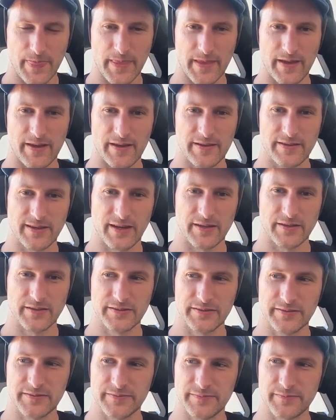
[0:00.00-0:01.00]
and
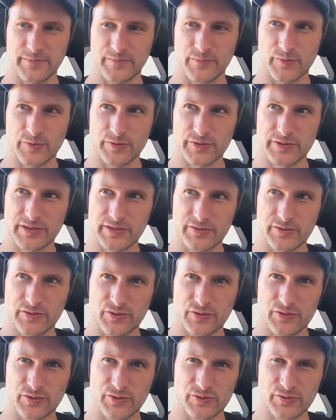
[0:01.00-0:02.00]
I wanted
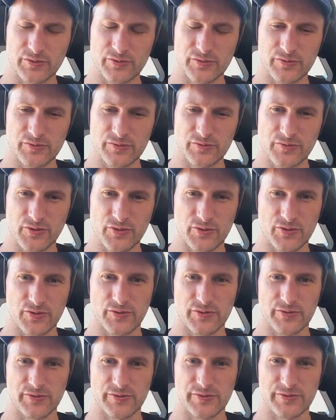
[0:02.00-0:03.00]
to
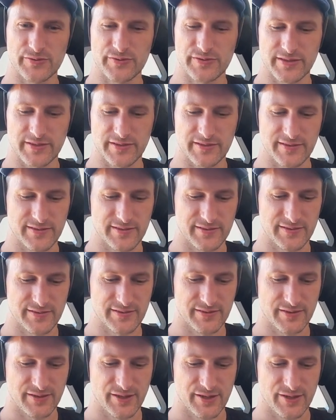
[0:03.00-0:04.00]
show
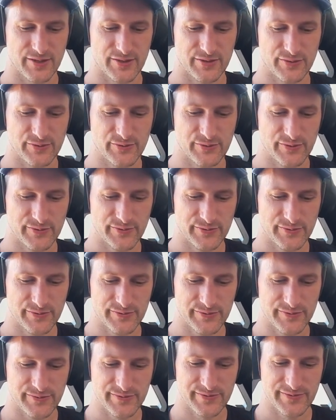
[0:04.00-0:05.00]
that you could
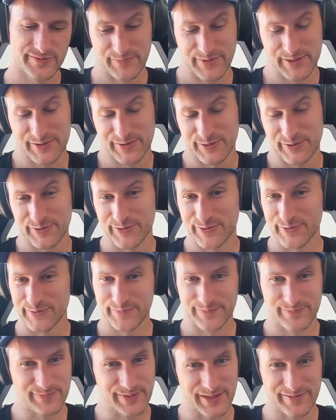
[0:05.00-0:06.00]
use Bitcoin
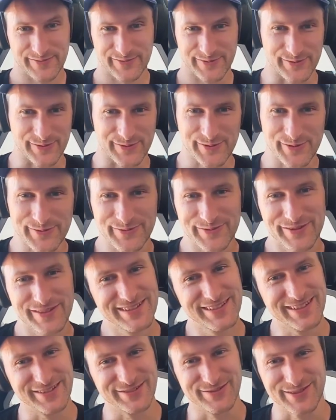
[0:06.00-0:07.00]
to pay for
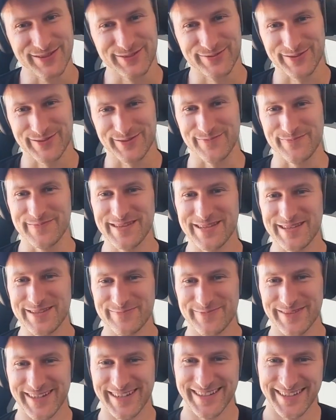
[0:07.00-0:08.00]
coffee. I know it was a
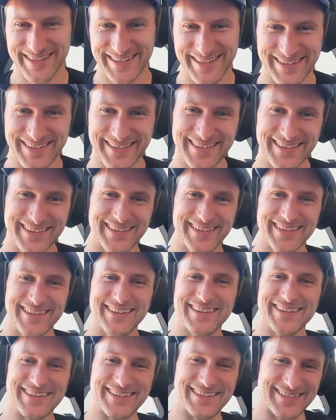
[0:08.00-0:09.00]
meme
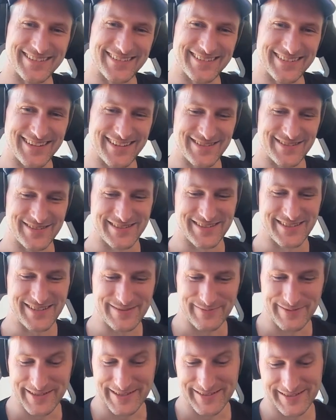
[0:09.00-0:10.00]
at the
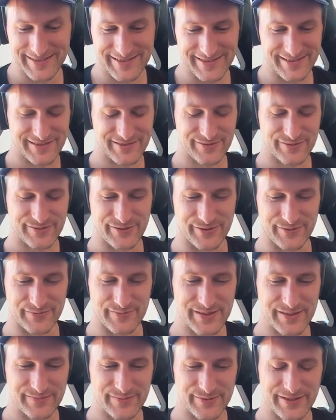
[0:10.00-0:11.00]
time. It's no longer
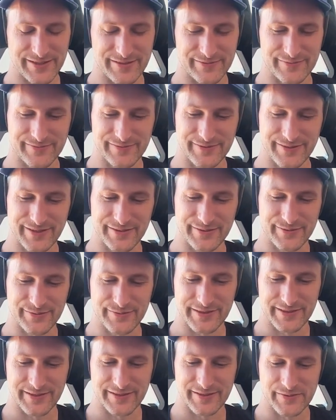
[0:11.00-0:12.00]
a meme. You can
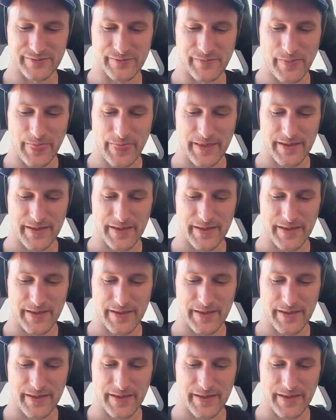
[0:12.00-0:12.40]
do it now.